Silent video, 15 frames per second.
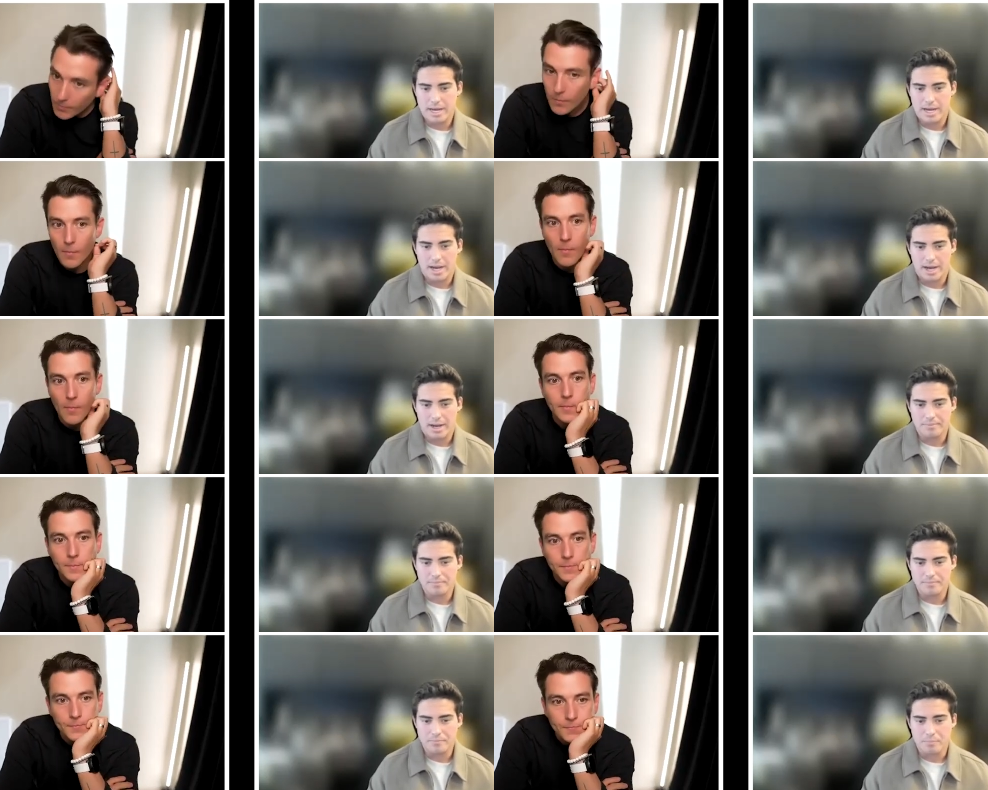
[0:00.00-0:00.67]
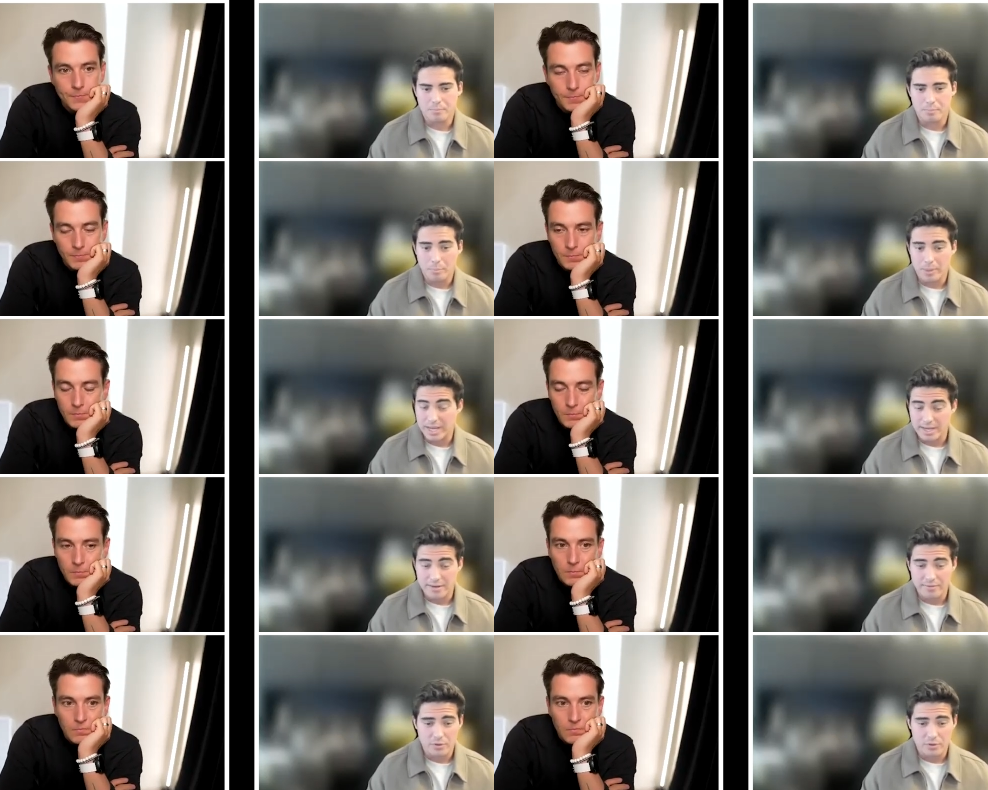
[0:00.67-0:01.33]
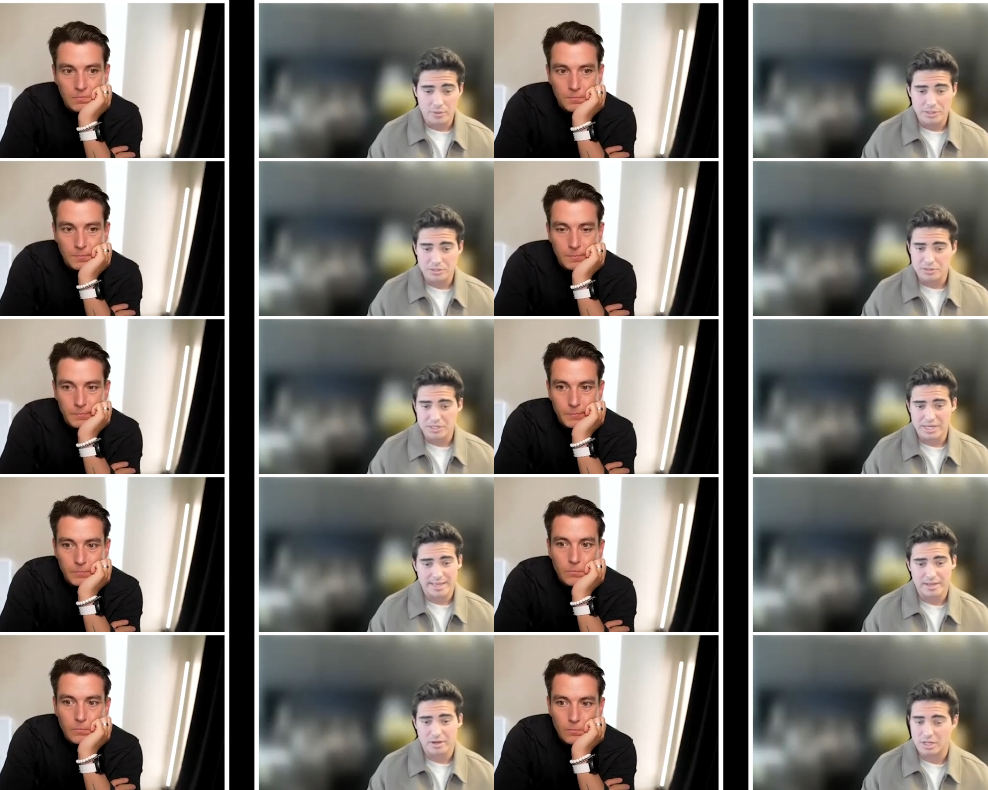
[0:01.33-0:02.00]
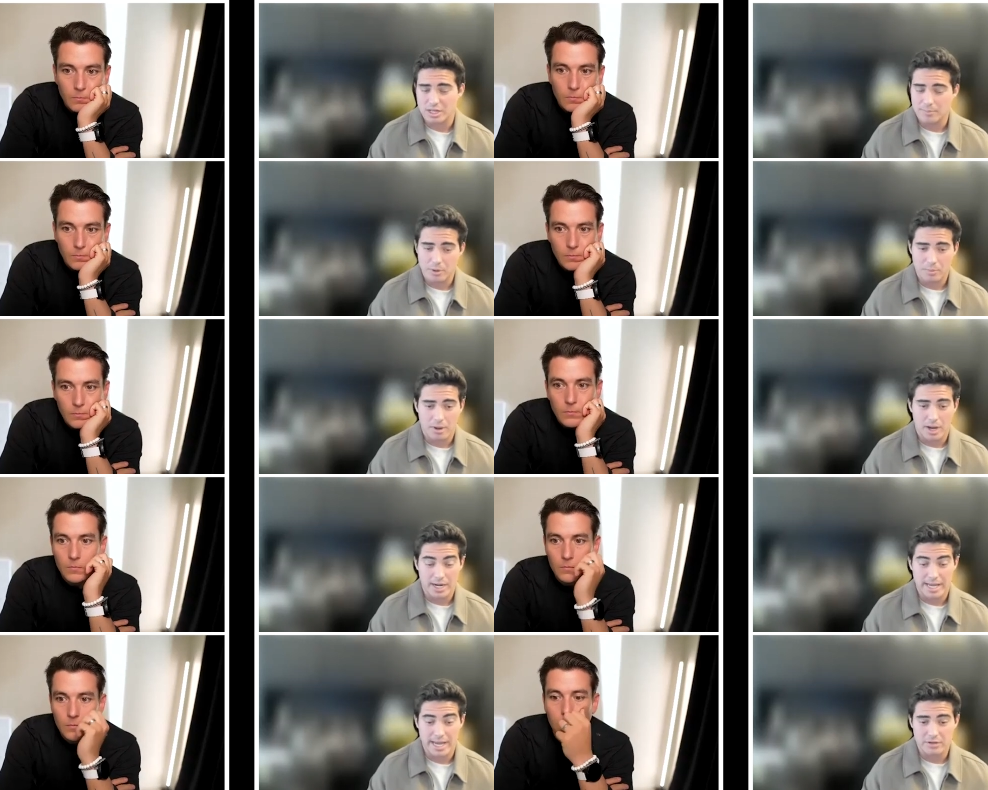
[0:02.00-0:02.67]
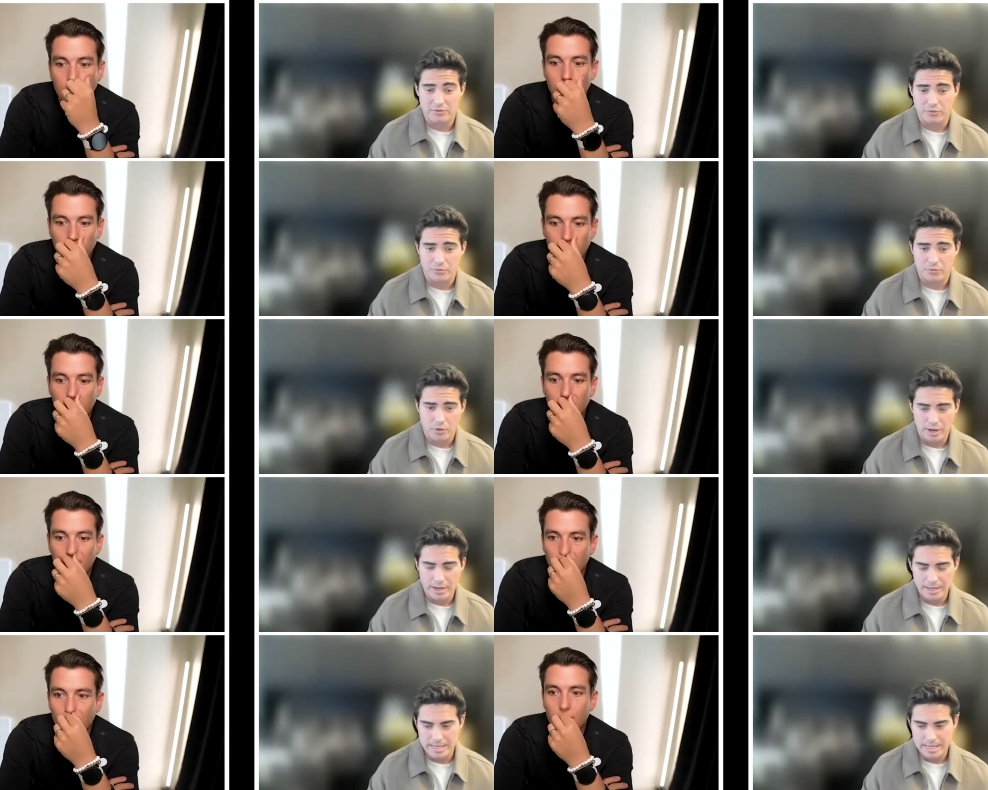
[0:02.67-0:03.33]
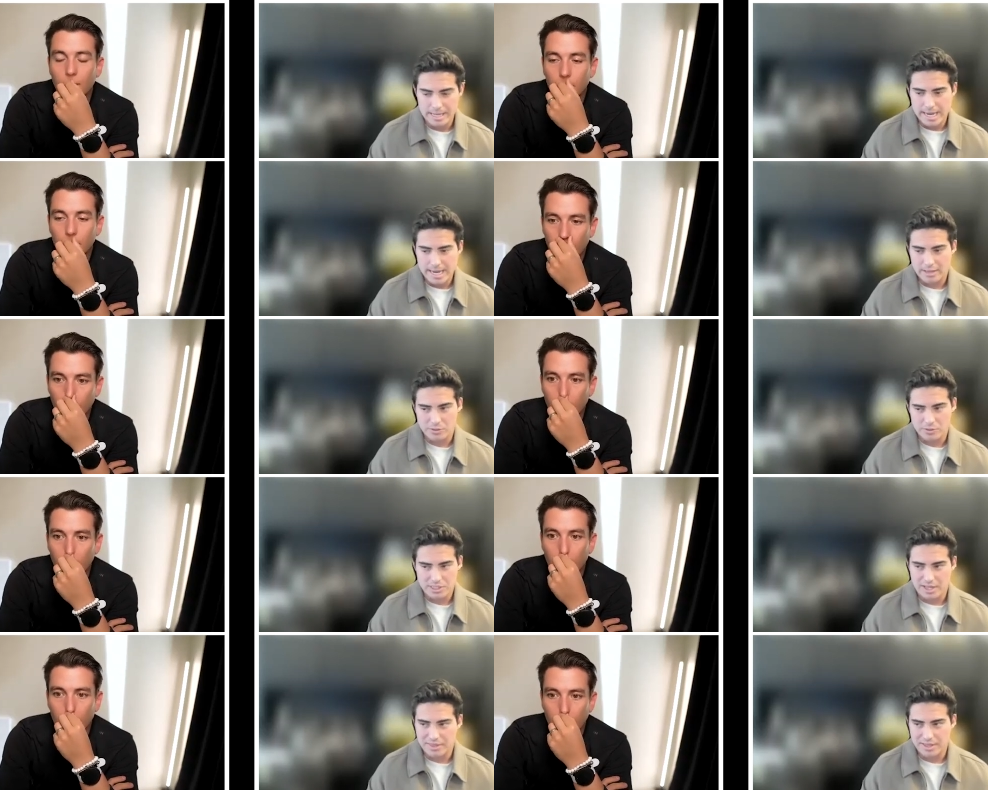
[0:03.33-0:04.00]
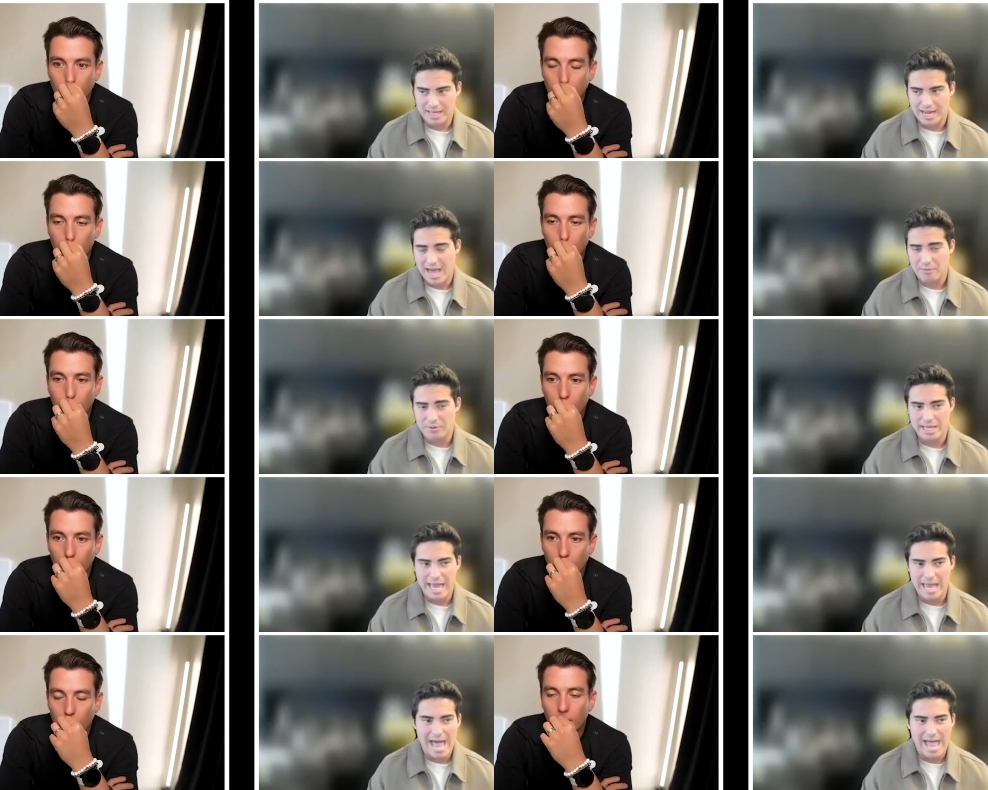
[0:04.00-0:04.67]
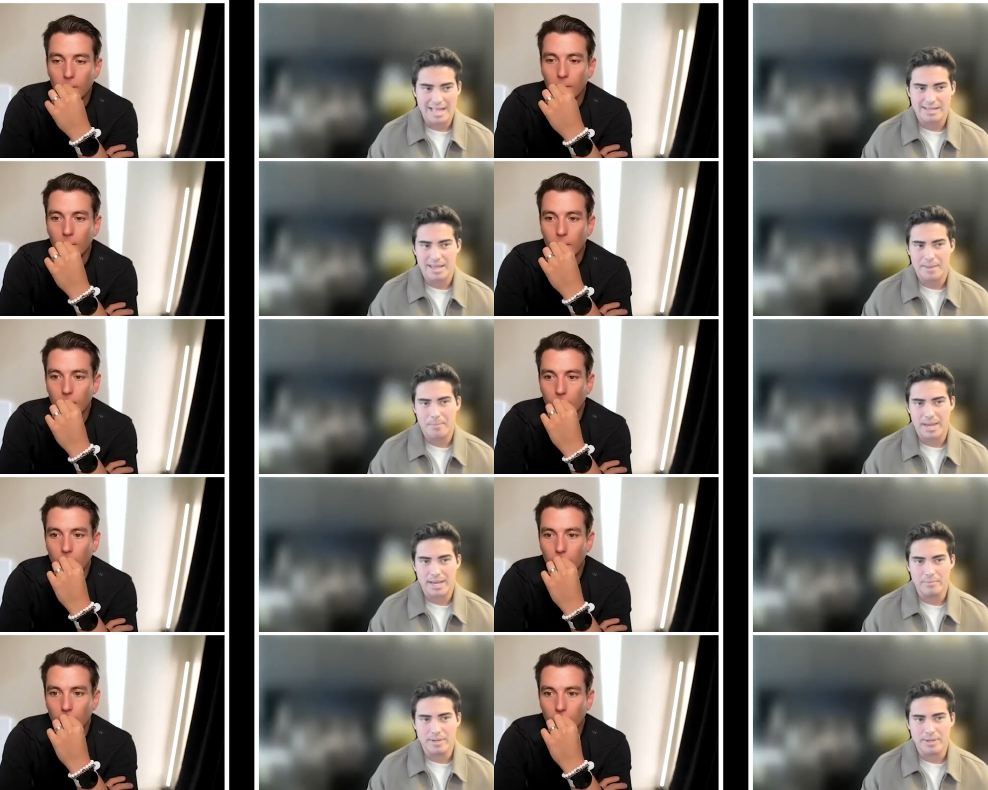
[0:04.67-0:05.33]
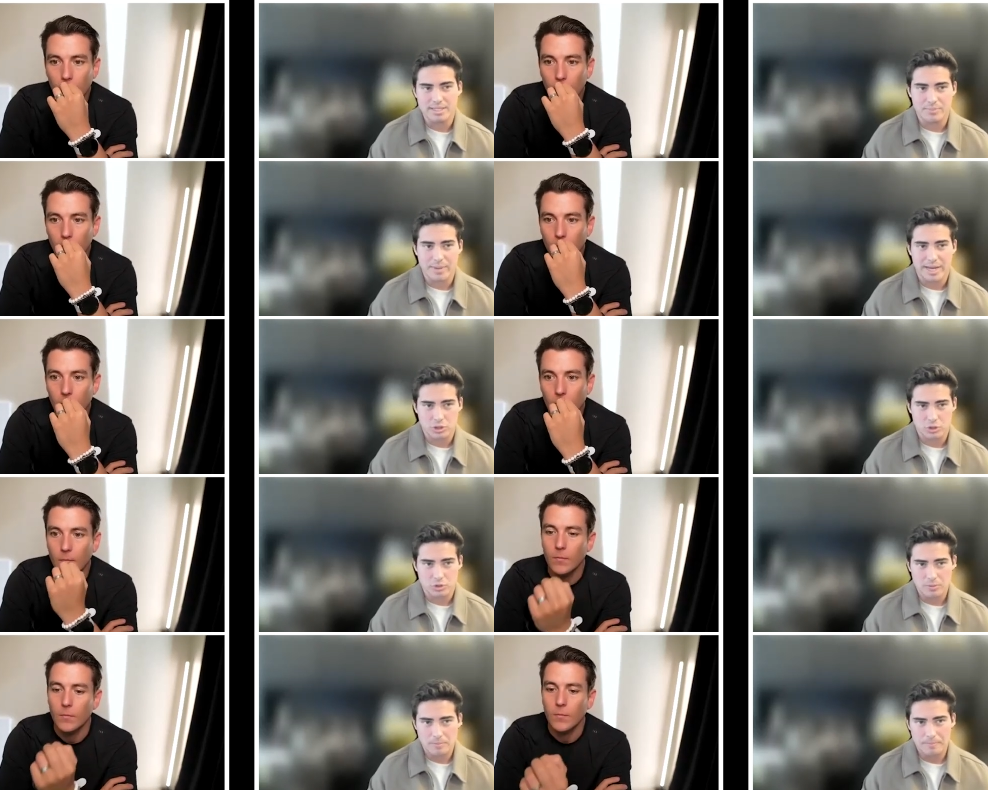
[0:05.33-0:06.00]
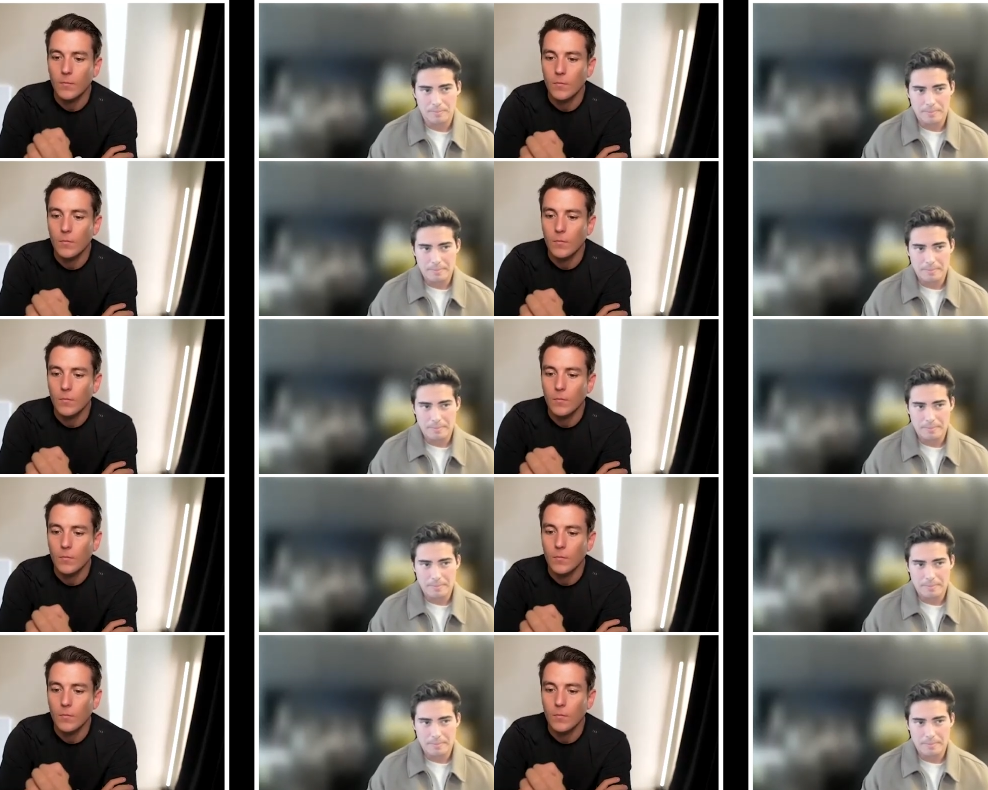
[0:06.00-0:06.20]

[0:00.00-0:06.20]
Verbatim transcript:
Speaker 1: um, big influencers saying they'll clip their podcast for free, and there's nothing that I really added that made me special.